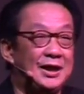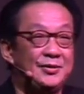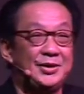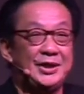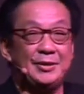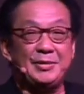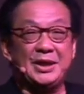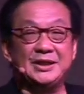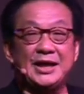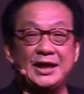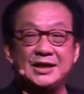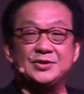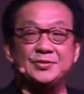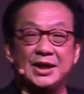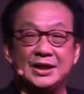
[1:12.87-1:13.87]
And they make
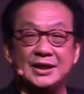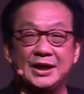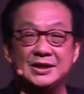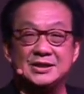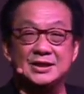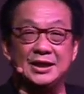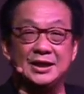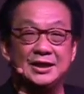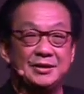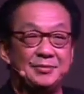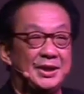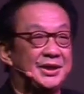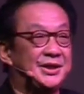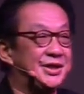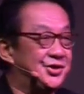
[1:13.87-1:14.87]
tennis rackets and
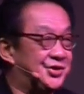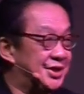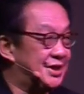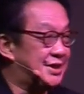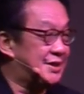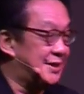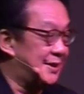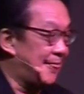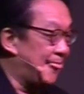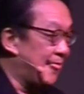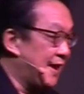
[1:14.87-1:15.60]
they make t-shirts.